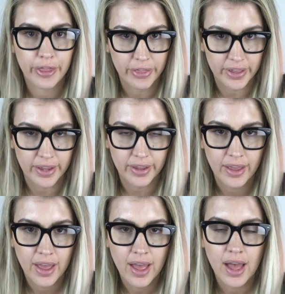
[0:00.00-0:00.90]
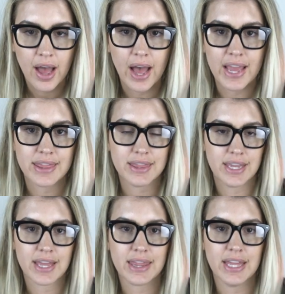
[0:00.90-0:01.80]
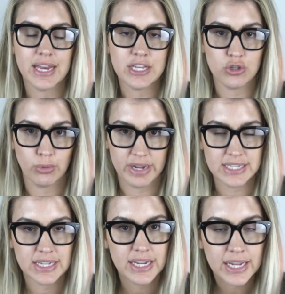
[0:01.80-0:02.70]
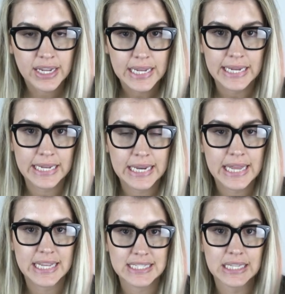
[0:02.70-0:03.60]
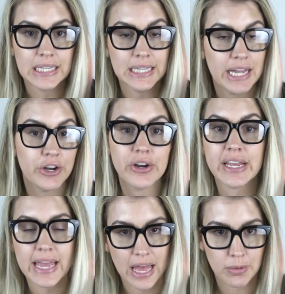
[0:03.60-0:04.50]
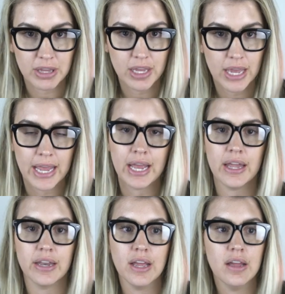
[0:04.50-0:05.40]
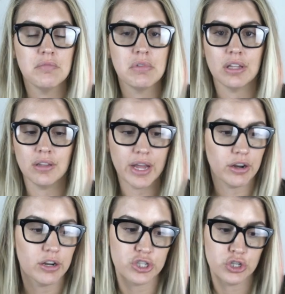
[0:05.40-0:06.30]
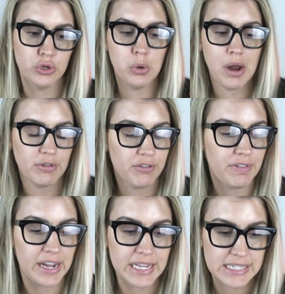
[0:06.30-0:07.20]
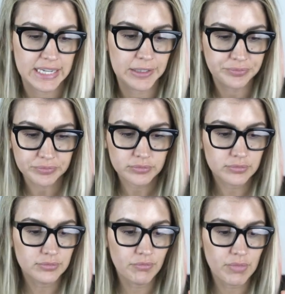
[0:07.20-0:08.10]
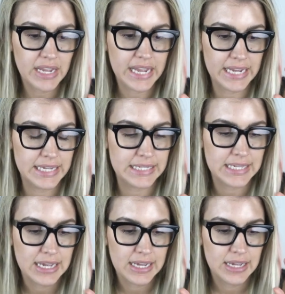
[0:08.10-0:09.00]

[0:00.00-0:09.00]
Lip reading: thing. I think that his reasoning in this letter to Gabby and letter to whoever finds it is